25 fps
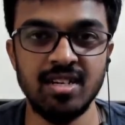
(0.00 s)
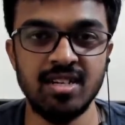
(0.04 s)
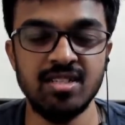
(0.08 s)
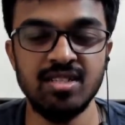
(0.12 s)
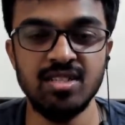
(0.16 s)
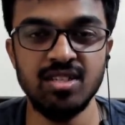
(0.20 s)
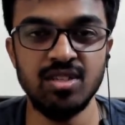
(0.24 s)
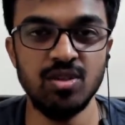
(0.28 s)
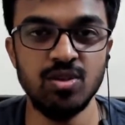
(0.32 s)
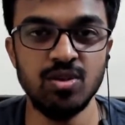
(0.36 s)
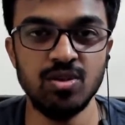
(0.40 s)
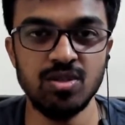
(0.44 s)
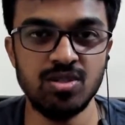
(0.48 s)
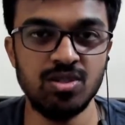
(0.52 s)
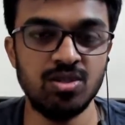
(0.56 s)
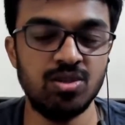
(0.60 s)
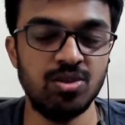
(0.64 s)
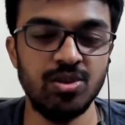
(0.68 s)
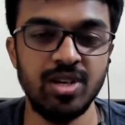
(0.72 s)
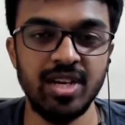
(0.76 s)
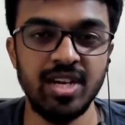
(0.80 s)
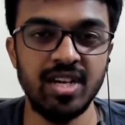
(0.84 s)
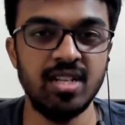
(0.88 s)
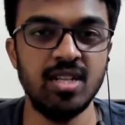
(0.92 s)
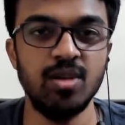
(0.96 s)
used to
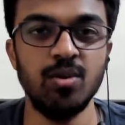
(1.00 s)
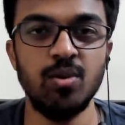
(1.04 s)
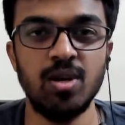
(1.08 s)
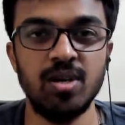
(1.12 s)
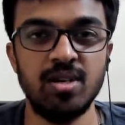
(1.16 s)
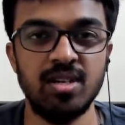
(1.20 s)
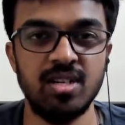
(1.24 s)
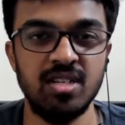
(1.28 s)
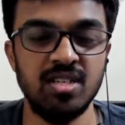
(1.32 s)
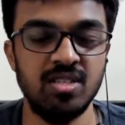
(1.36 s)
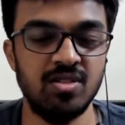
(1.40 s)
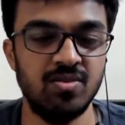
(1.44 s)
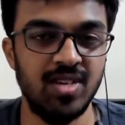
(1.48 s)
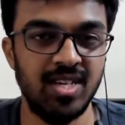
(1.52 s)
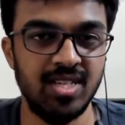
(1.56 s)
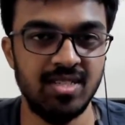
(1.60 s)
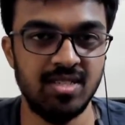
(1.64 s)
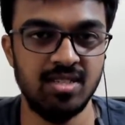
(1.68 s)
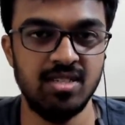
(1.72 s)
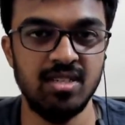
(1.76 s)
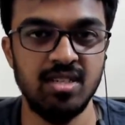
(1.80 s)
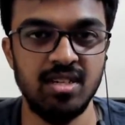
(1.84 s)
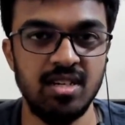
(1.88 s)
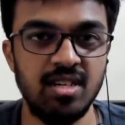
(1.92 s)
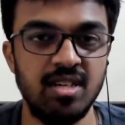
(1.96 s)
heat the water is
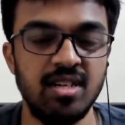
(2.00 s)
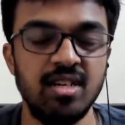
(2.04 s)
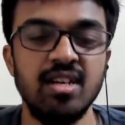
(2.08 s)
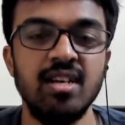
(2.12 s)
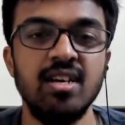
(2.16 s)
wasted